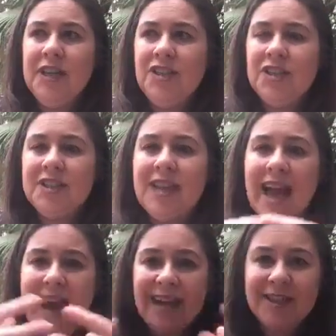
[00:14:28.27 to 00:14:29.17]
just the
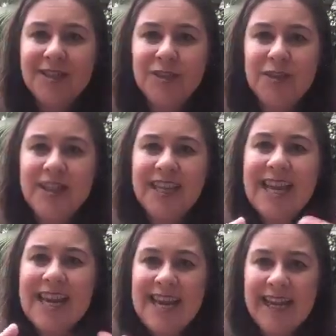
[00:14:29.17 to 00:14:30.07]
artistry, the
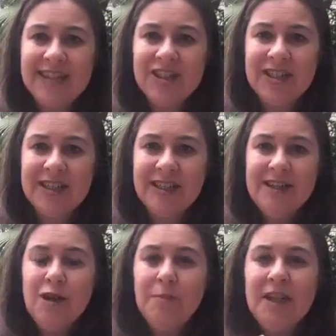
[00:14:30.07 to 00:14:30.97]
connection,
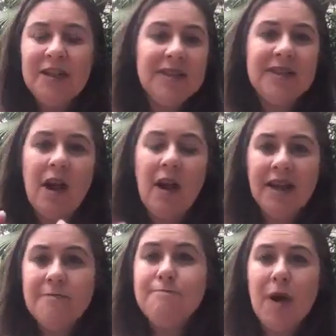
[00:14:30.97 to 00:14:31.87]
because I
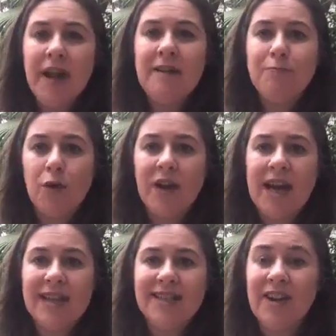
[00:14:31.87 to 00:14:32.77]
can buy a
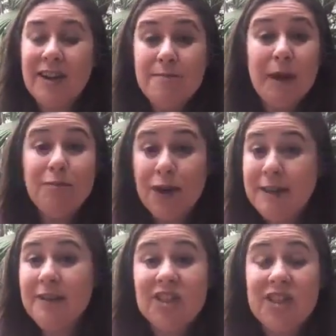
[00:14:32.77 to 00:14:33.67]
product. I can buy
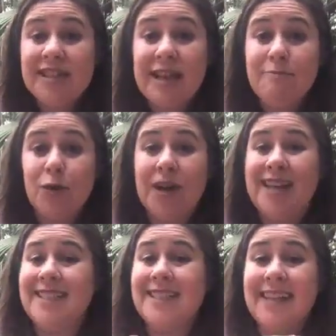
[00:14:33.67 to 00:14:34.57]
pretty much the same
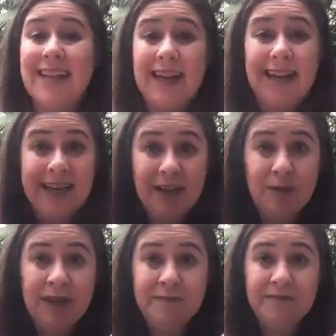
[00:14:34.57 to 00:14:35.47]
product
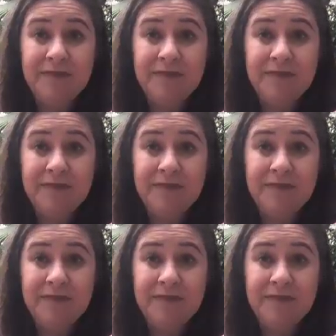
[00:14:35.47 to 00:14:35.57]
anywhere.